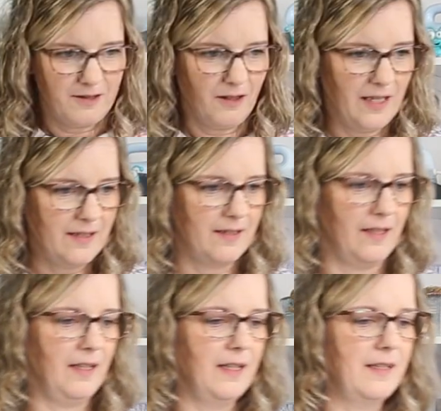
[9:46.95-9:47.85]
So let's see,
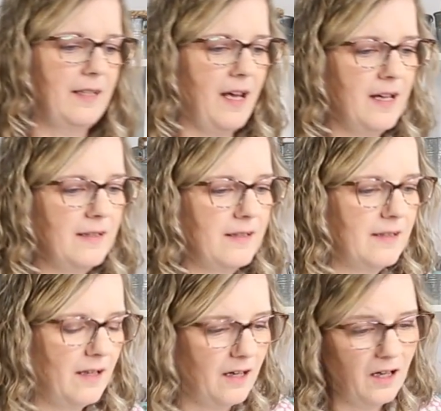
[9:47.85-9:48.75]
it
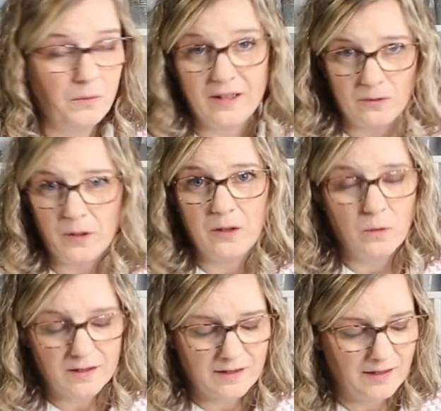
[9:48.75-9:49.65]
says always read
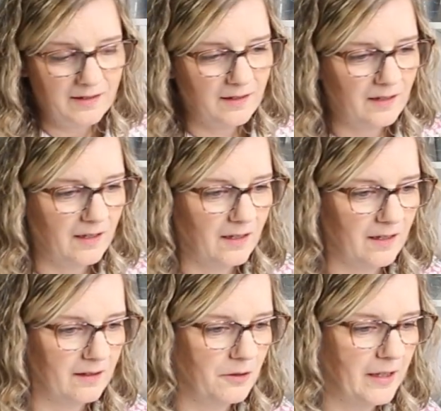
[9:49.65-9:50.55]
what's in
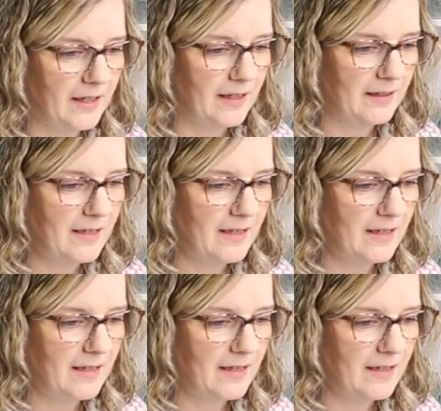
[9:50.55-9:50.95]
Cricut Heat